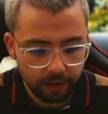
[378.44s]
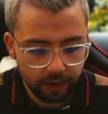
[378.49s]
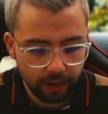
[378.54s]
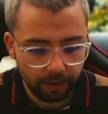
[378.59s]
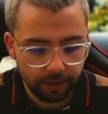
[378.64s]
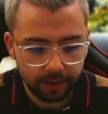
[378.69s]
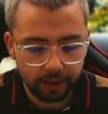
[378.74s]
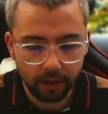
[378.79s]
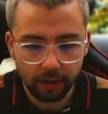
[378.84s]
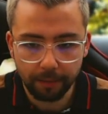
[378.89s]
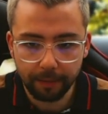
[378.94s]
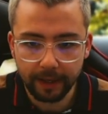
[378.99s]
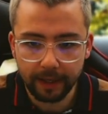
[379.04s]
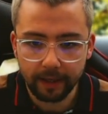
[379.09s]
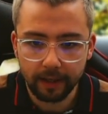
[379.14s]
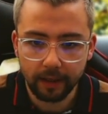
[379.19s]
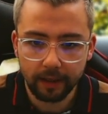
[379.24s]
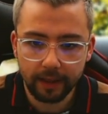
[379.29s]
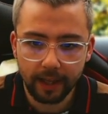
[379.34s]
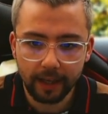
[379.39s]
So it's going to
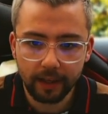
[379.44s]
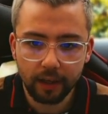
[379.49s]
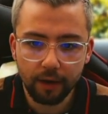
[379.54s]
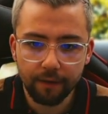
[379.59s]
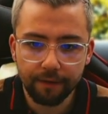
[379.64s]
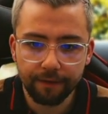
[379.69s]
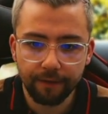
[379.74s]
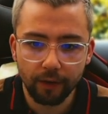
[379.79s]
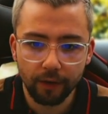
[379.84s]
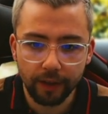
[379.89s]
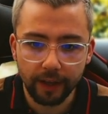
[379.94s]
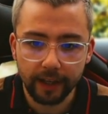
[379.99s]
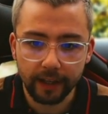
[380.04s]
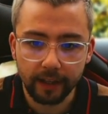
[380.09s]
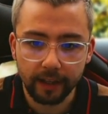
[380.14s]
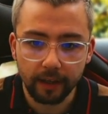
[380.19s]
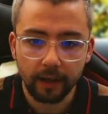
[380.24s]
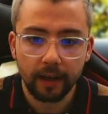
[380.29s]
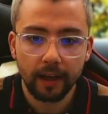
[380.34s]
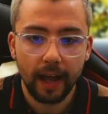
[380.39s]
be, thank you for
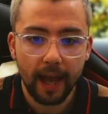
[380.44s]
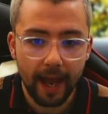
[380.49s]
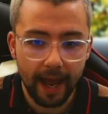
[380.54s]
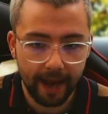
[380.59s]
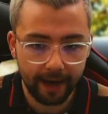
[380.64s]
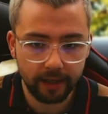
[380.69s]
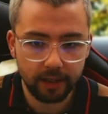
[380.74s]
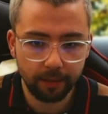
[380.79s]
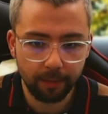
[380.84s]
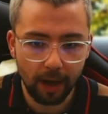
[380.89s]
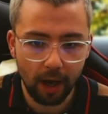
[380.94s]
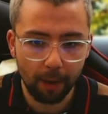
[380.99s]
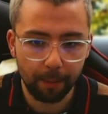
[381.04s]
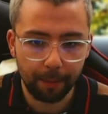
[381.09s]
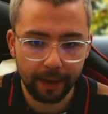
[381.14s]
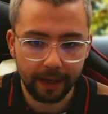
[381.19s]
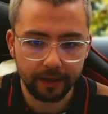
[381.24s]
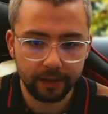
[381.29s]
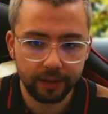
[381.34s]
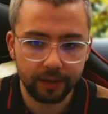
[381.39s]
the X amount
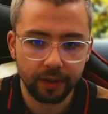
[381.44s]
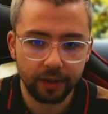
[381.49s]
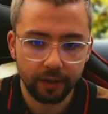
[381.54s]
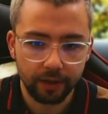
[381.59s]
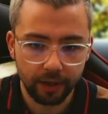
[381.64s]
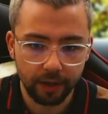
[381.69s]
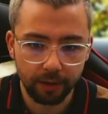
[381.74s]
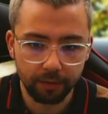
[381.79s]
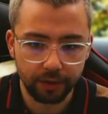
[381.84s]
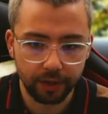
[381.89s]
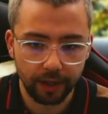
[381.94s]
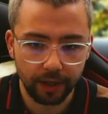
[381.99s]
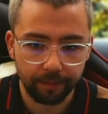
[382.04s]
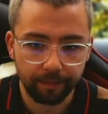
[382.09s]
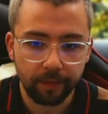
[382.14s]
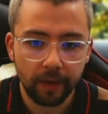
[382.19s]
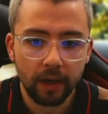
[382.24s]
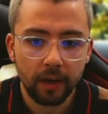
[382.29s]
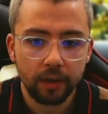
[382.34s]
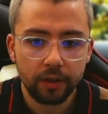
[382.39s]
of bits, user.
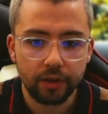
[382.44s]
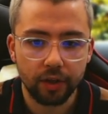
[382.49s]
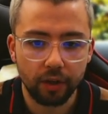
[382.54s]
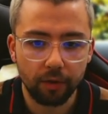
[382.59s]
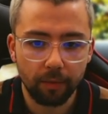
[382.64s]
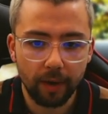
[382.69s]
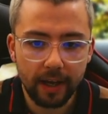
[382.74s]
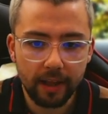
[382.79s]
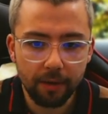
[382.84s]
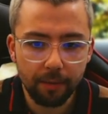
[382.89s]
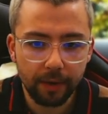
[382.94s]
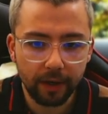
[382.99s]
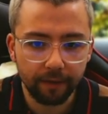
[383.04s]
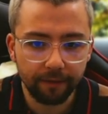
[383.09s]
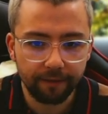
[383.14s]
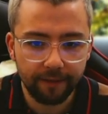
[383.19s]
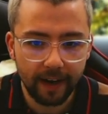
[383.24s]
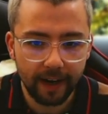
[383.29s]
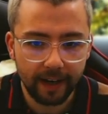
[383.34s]
So the way that we can